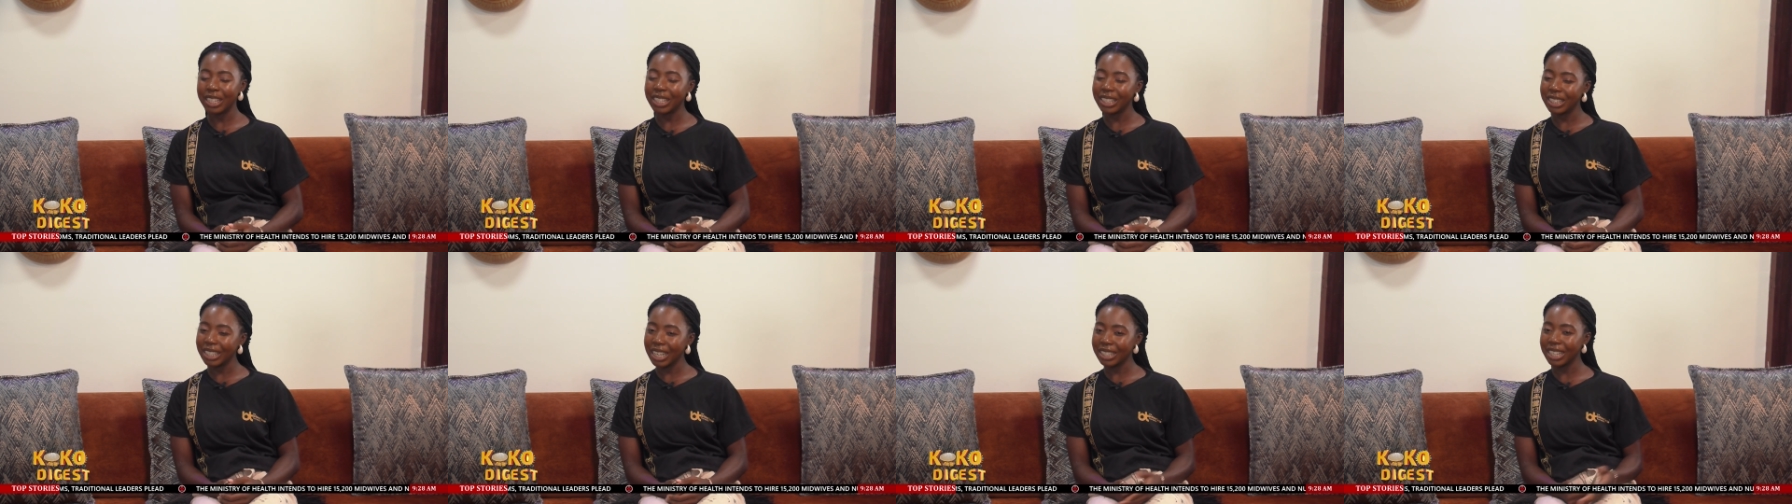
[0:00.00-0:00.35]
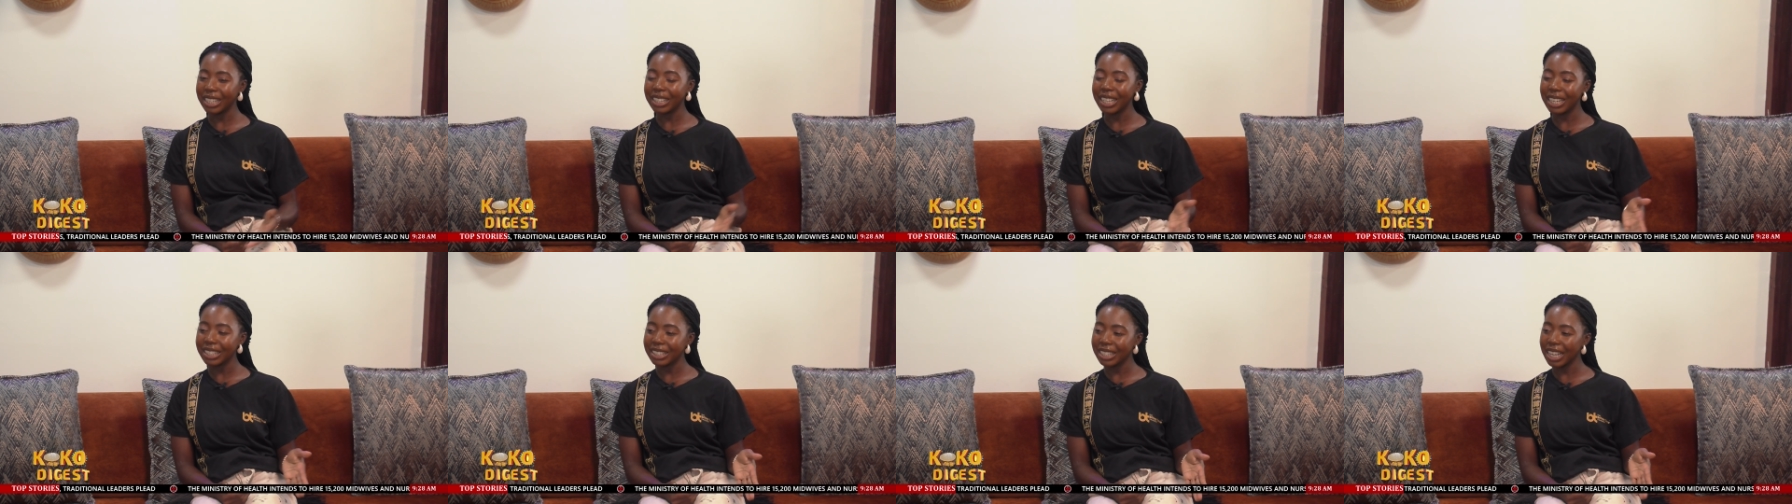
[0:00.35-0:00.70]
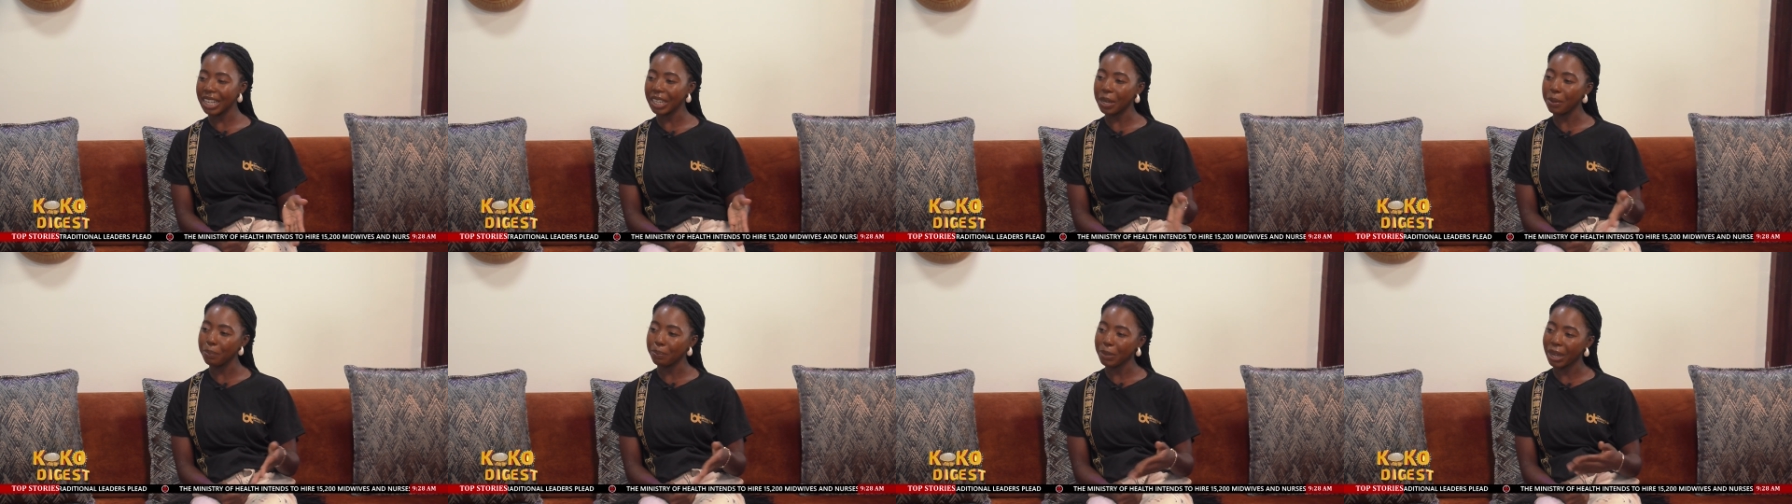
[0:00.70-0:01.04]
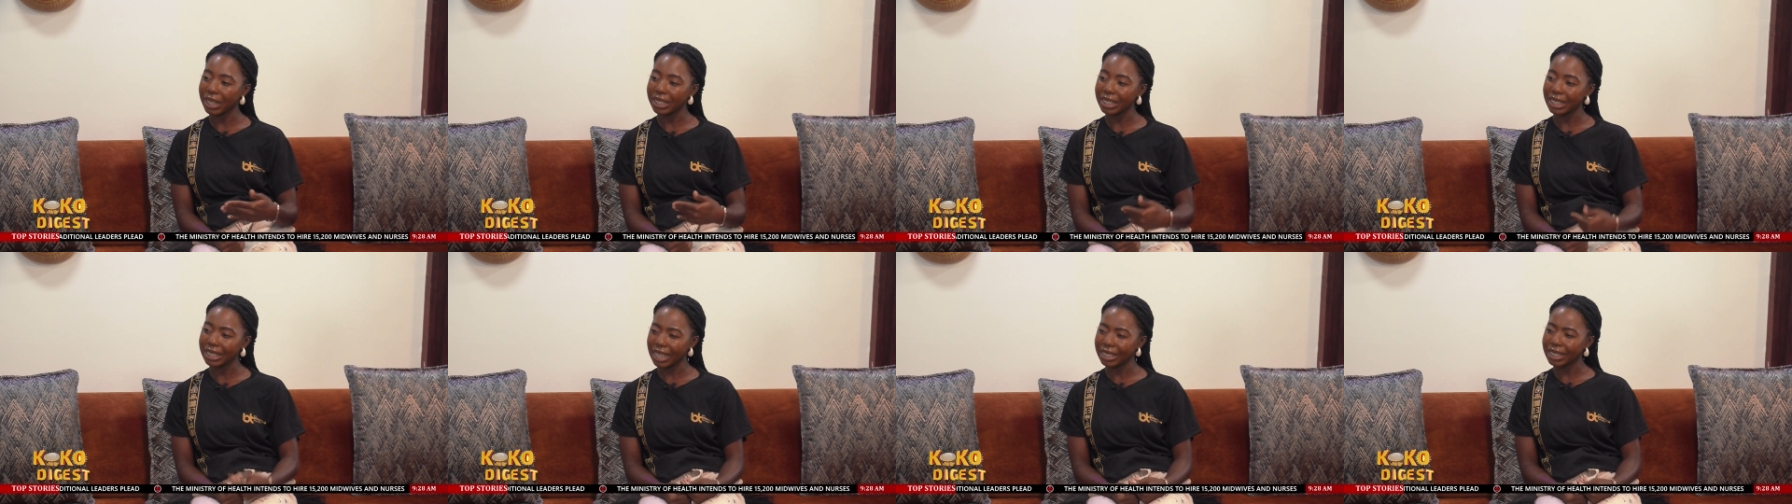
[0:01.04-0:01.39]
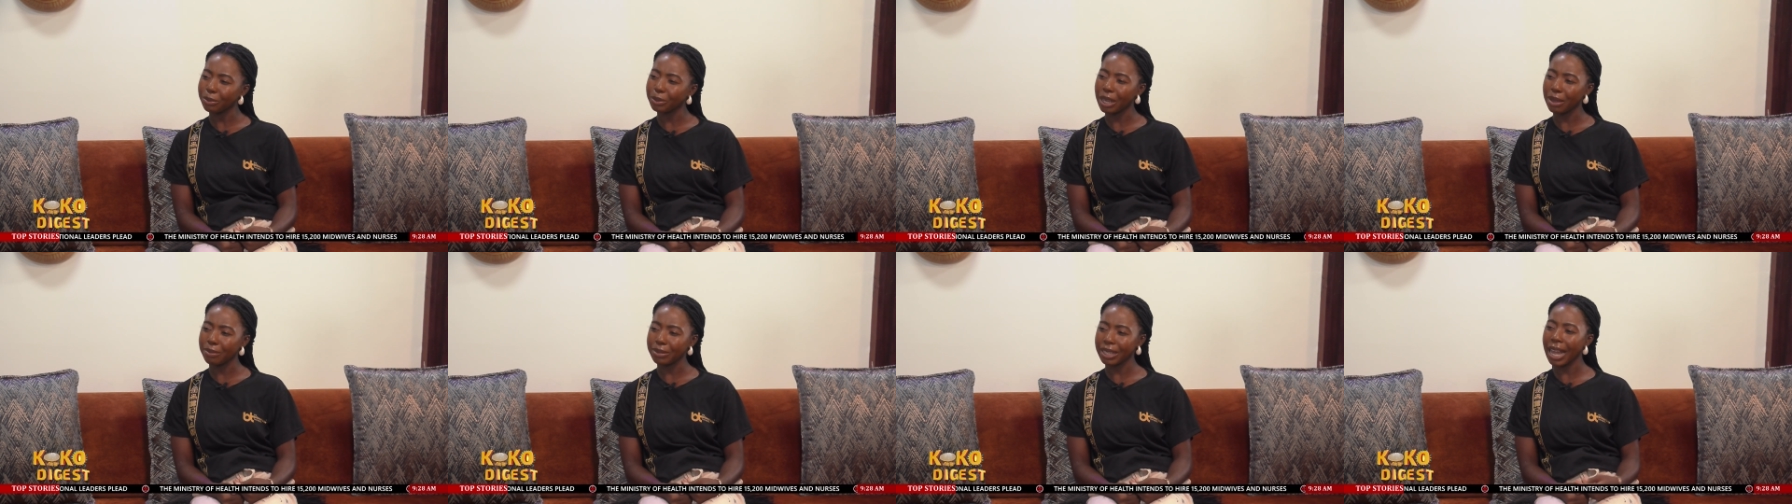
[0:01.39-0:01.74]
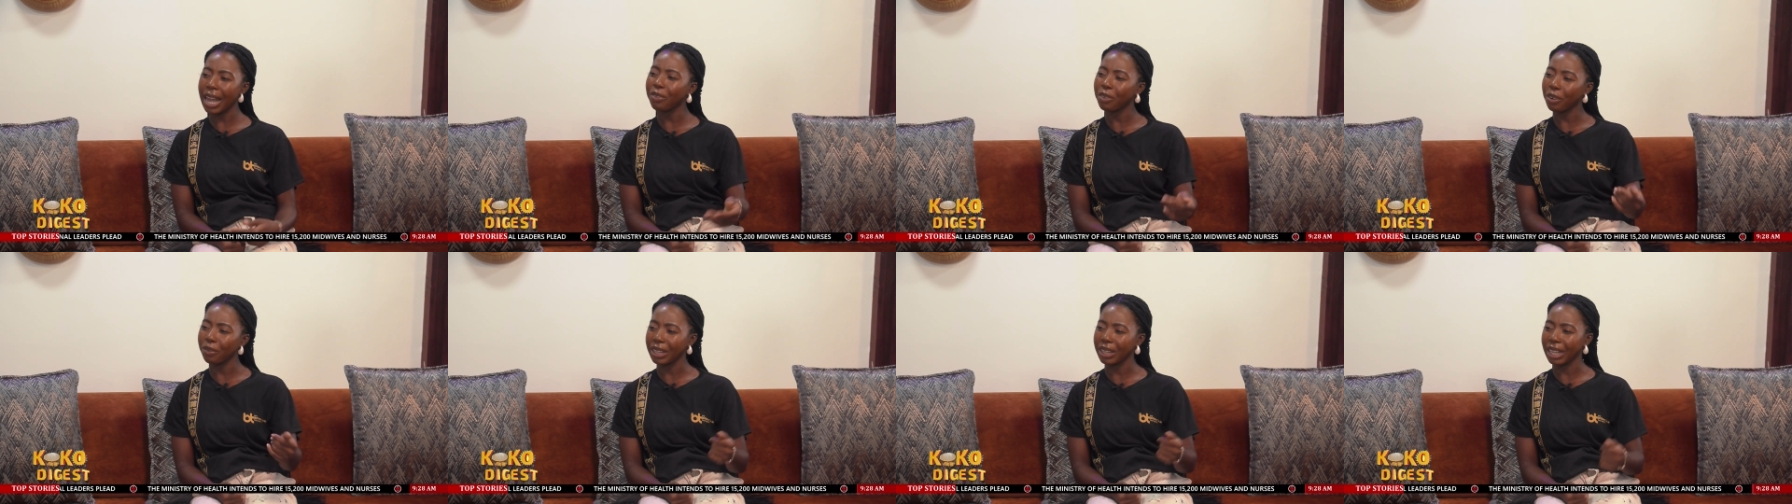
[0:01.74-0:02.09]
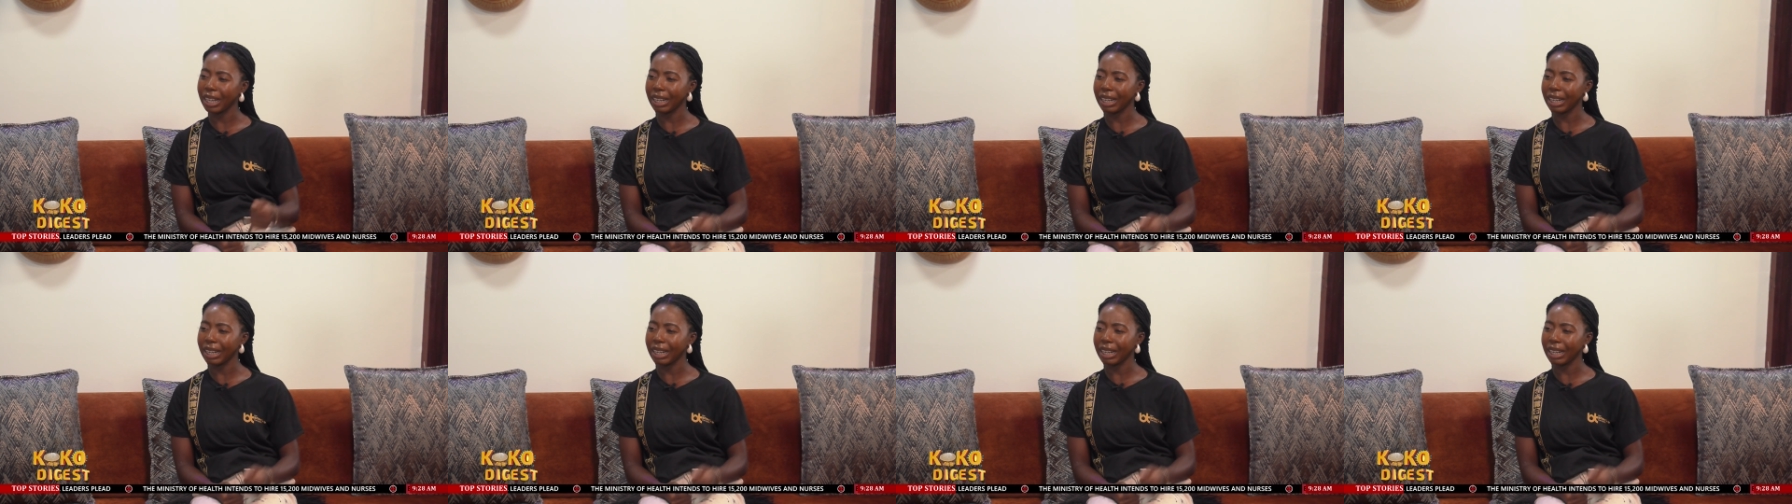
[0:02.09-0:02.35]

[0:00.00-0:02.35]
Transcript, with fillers: he, they started studying patterns that sometimes like half